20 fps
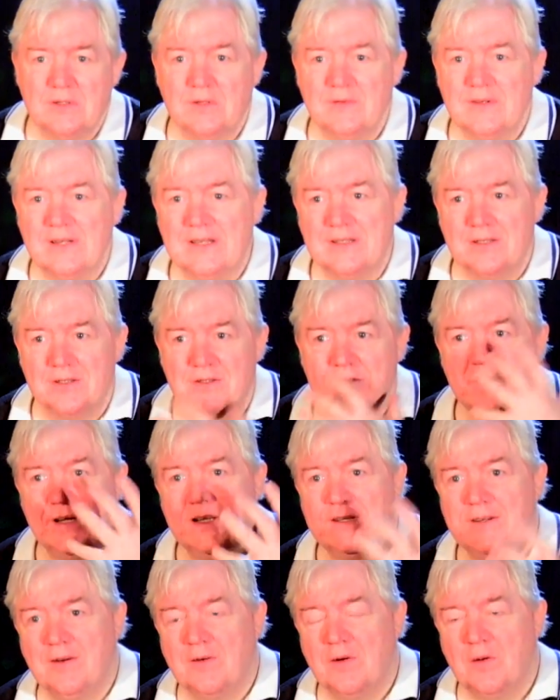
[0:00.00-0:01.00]
you need to
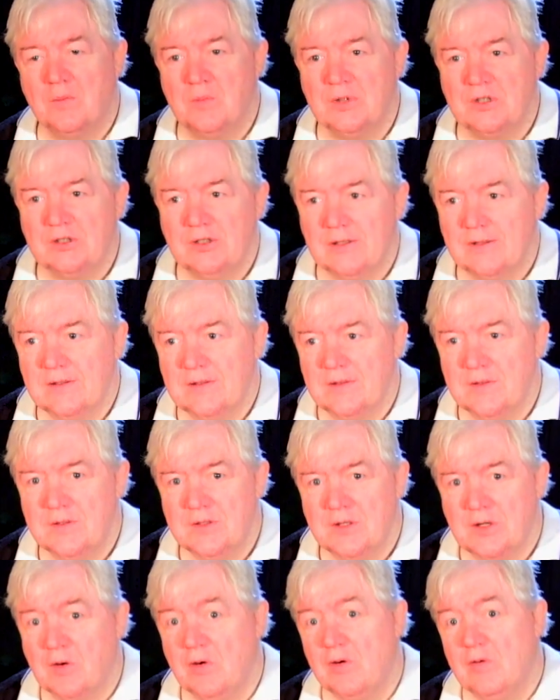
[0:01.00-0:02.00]
train your embouchure
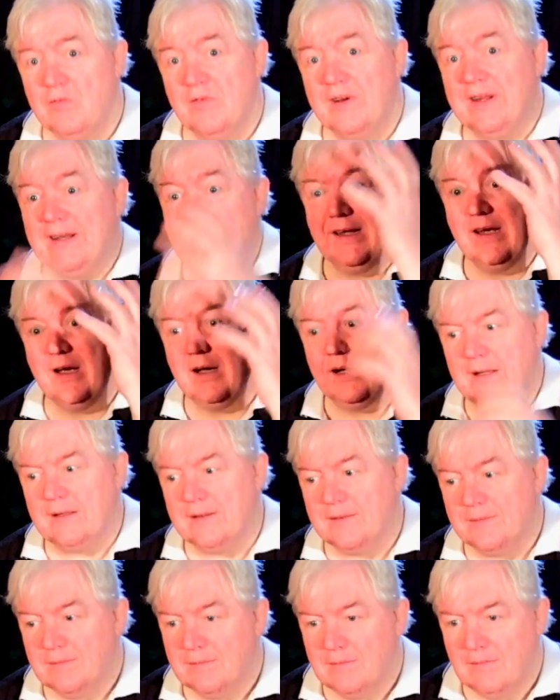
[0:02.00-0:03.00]
to go really
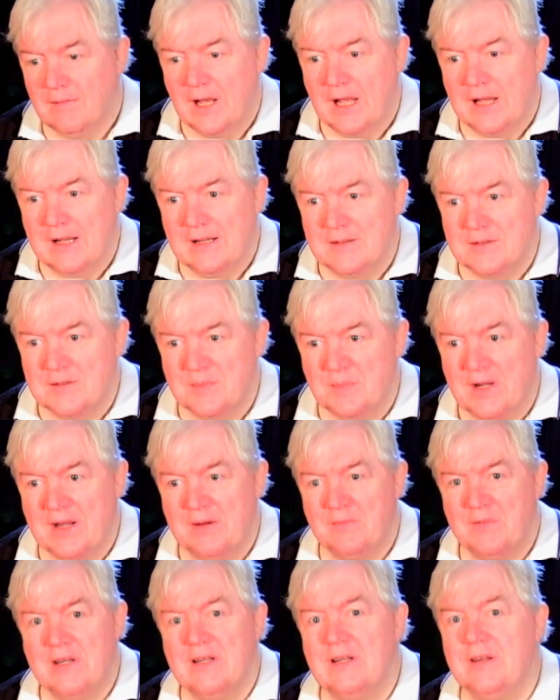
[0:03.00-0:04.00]
high. And to
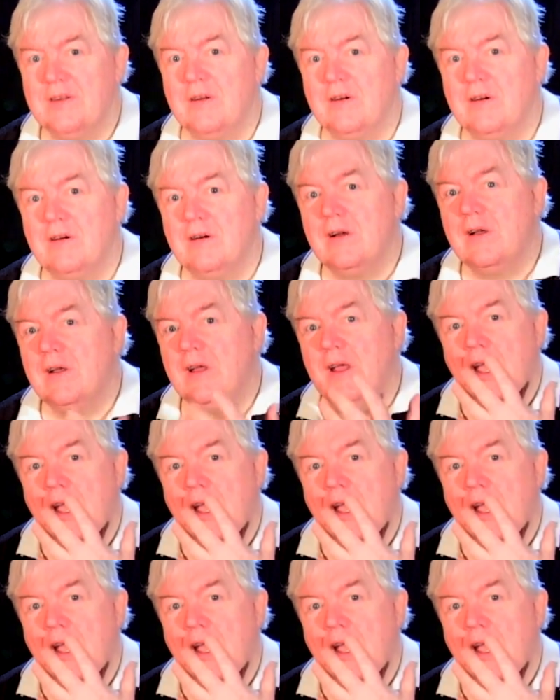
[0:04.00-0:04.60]
play really low,